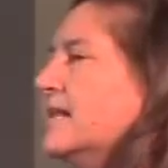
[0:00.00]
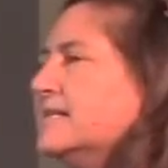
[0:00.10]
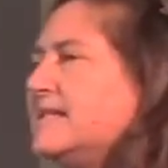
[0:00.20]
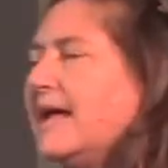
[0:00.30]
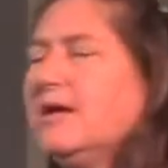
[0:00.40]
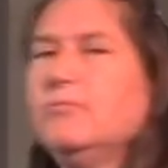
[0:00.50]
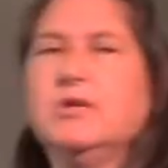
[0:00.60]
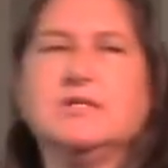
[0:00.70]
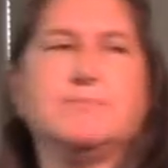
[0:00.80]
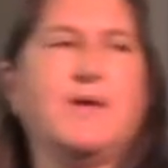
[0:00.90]
The second
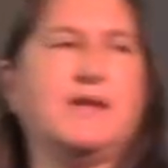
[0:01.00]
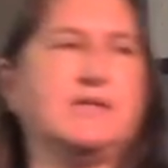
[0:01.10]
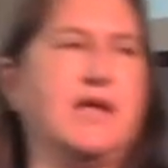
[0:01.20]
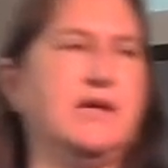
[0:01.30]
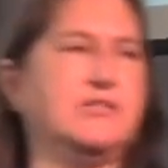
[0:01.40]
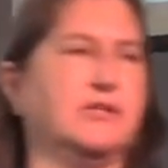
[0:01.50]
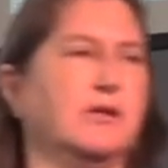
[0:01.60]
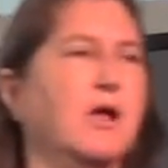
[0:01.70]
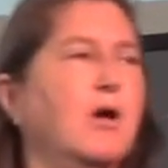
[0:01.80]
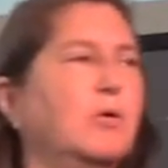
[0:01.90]
one is
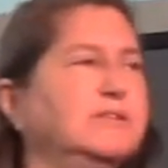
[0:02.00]
meditation. What